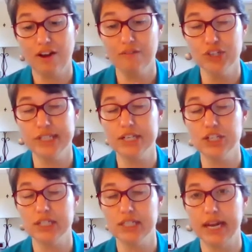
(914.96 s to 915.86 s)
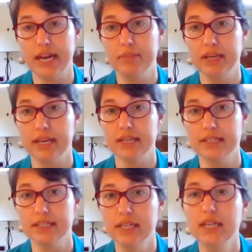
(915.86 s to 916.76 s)
conversation today,
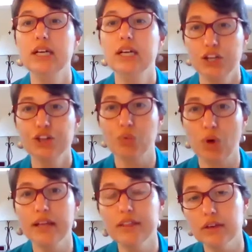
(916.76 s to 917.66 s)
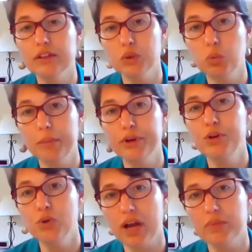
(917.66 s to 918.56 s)
because you're right, the women
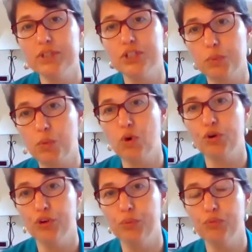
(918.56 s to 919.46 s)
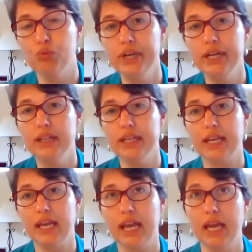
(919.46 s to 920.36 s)
who come to support group
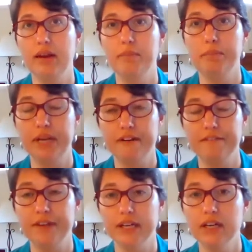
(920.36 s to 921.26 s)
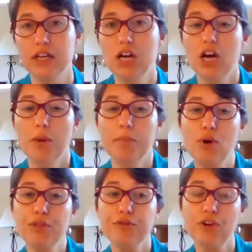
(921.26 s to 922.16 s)
really can benefit
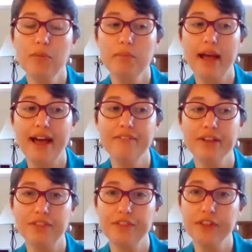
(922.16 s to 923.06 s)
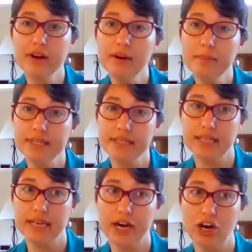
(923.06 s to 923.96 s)
both from having the therapist
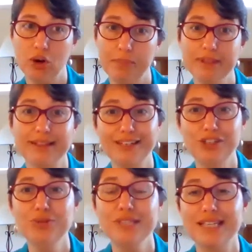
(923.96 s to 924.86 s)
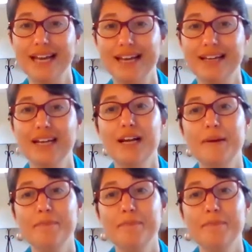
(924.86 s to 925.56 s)
there, but like you said,